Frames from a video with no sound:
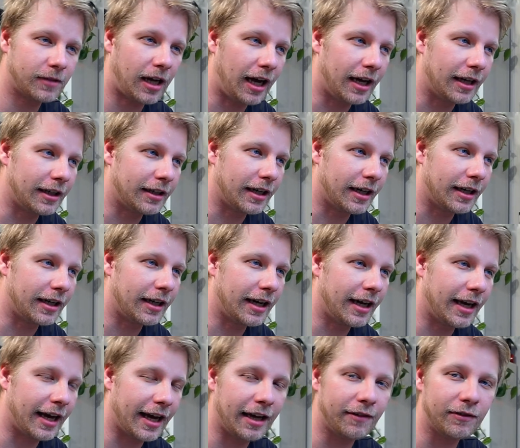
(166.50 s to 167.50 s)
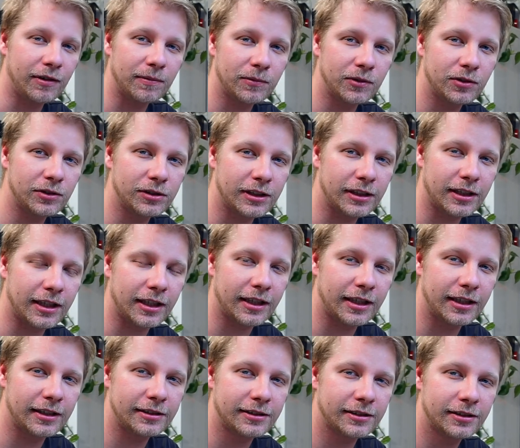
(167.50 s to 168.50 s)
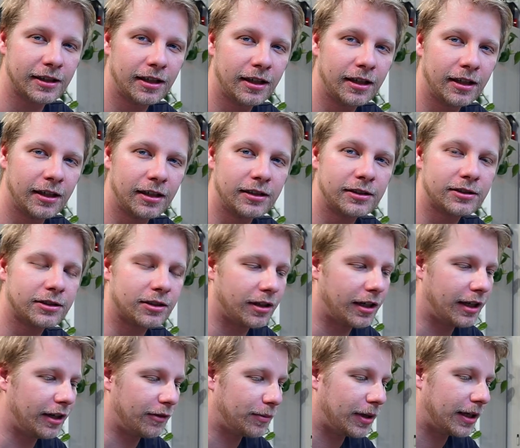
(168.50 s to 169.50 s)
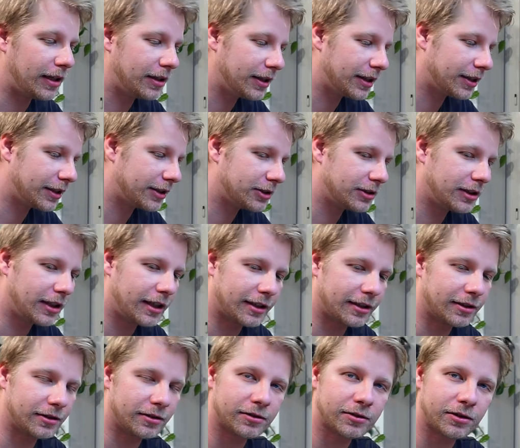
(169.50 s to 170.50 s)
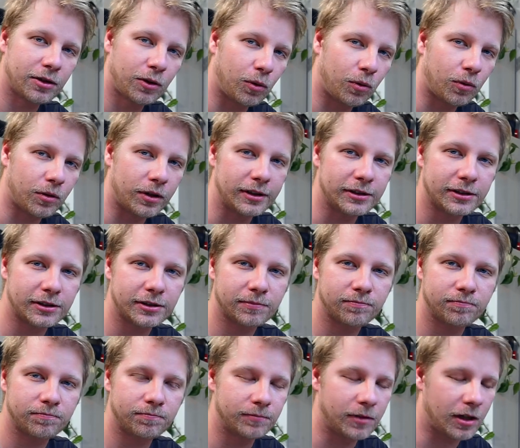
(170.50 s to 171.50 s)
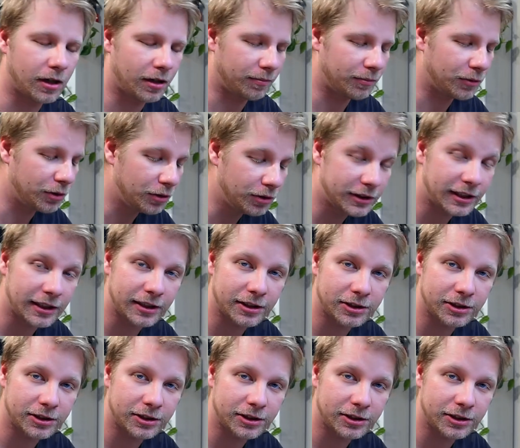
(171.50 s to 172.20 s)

I have in music, I guess. So I have my lyrics there, chords, music